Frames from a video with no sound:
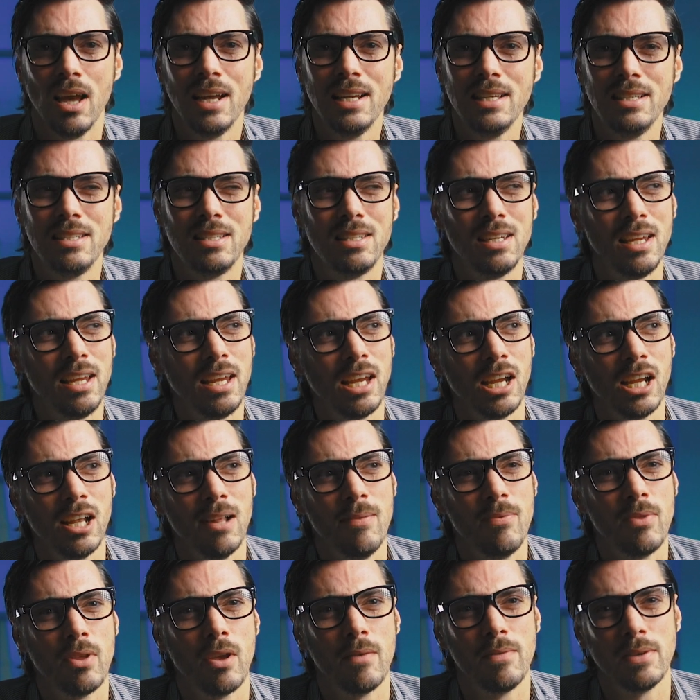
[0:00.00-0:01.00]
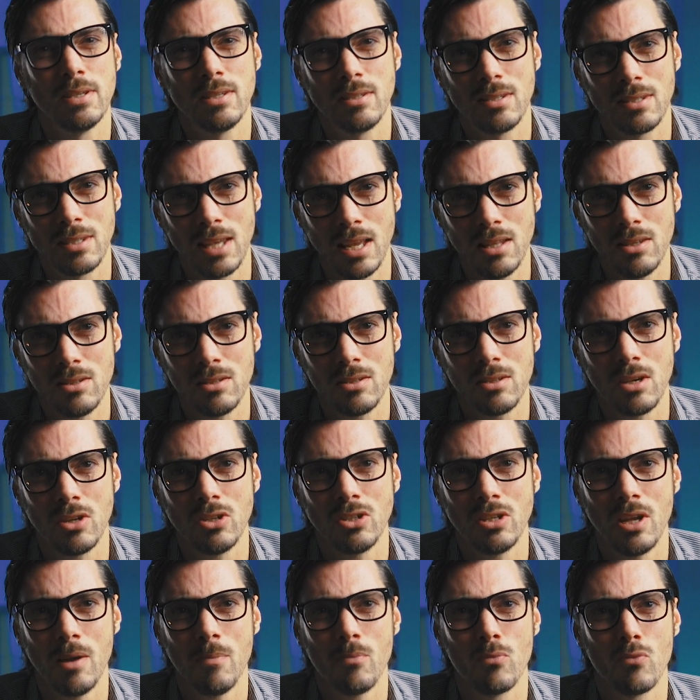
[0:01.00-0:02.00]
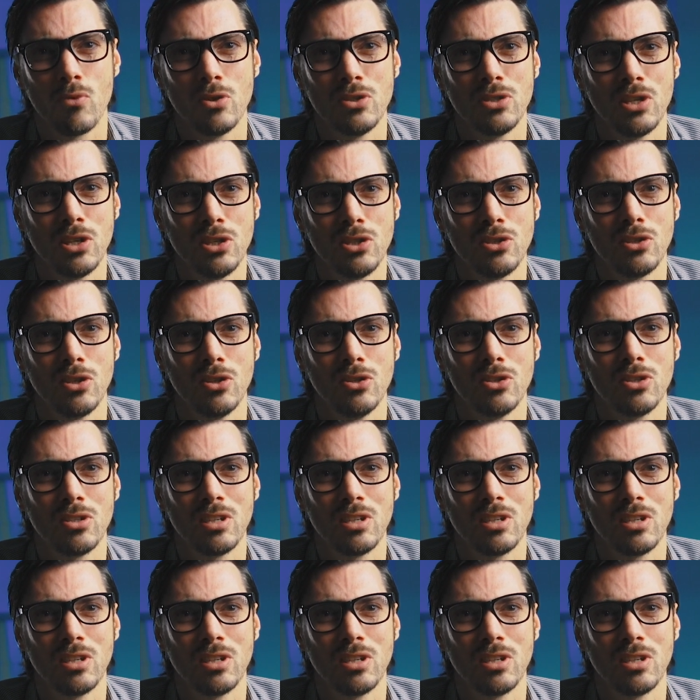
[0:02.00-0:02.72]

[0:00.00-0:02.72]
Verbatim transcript: idea of a censorship-resistant